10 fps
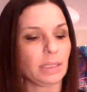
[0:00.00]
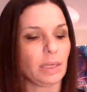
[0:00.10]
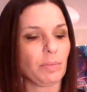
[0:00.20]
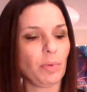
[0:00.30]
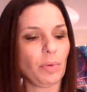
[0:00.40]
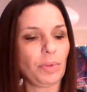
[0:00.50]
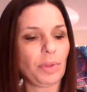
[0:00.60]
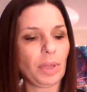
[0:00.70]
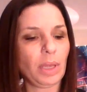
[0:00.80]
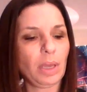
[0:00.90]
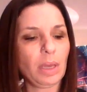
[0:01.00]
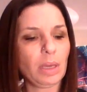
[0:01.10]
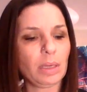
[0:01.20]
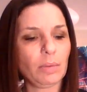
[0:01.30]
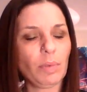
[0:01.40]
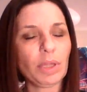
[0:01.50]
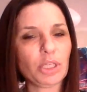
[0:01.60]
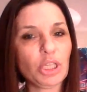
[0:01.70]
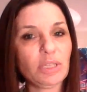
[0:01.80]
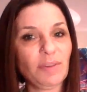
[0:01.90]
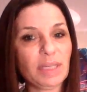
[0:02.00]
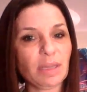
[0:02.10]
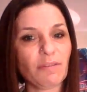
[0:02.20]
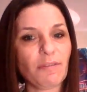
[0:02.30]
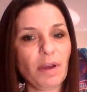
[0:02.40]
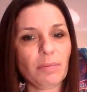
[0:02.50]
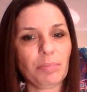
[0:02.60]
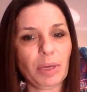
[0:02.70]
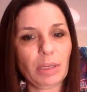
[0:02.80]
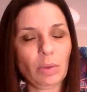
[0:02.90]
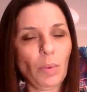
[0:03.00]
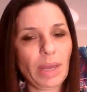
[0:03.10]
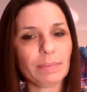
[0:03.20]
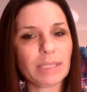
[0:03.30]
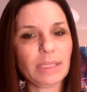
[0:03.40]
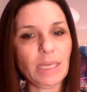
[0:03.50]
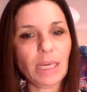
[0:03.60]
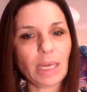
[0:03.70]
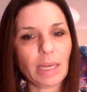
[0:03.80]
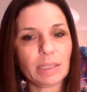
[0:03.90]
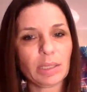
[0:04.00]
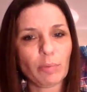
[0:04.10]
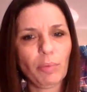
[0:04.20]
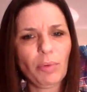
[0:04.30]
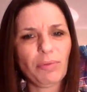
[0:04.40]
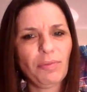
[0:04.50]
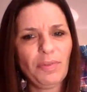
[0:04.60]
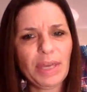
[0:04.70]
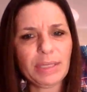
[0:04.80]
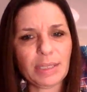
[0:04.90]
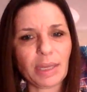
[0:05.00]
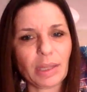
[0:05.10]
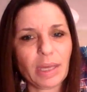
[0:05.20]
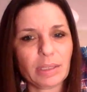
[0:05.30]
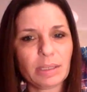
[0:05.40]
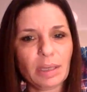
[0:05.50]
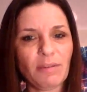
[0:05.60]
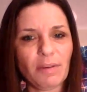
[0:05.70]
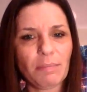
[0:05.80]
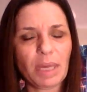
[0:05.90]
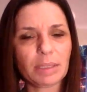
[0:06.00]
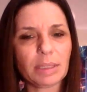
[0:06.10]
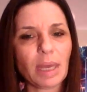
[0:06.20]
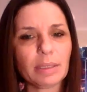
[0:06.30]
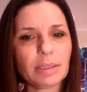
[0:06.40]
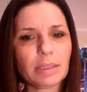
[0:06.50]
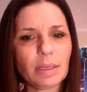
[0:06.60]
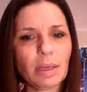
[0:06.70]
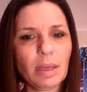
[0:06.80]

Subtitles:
They're both, well, she's facing front, but the way I'm seeing it is they're both facing this, if it makes sense.